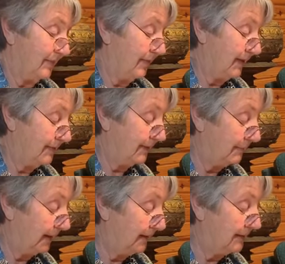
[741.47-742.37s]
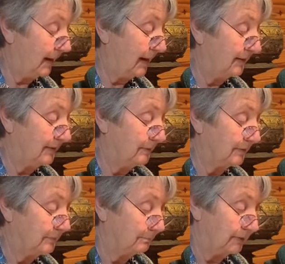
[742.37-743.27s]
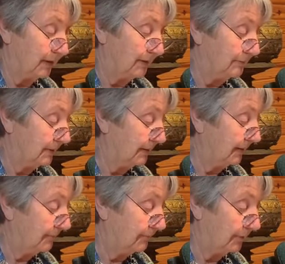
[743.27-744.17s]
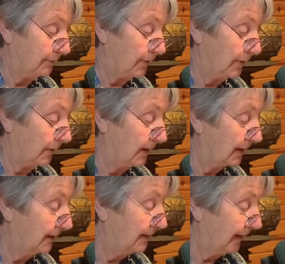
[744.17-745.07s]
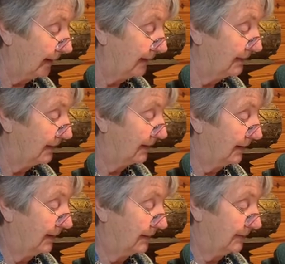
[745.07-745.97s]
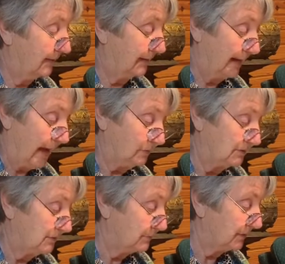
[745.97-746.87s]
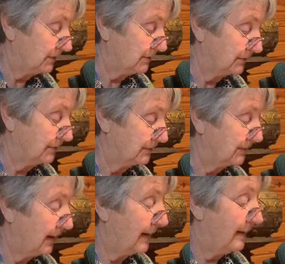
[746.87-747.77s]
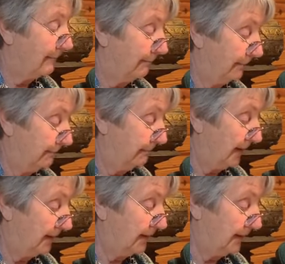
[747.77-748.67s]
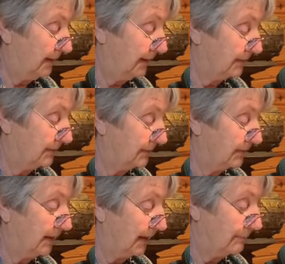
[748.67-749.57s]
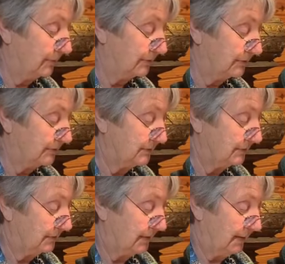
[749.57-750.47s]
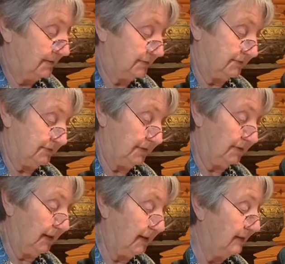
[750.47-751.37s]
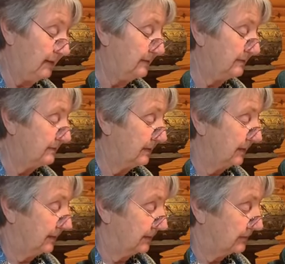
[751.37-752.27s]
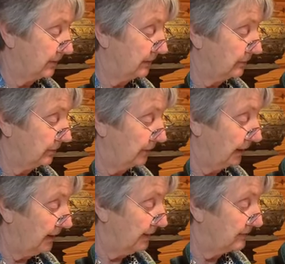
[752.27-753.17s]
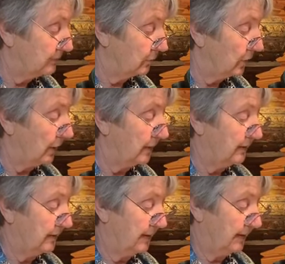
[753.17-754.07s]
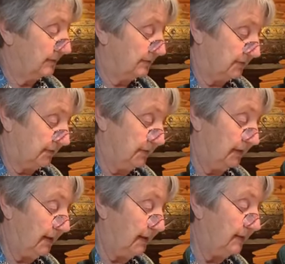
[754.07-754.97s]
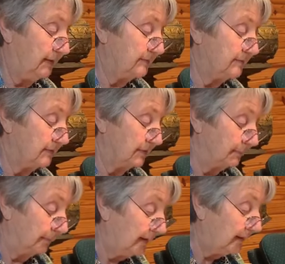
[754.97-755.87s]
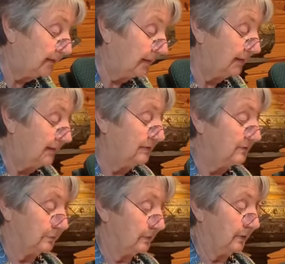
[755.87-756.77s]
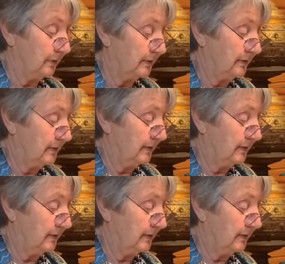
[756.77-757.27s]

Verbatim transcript: Then the maid Kali, with blood running from her cut head, denounced Mistress Vedahika to the neighbors. See, ladies, the gentle ladies work. See ladies, the meek ladies work.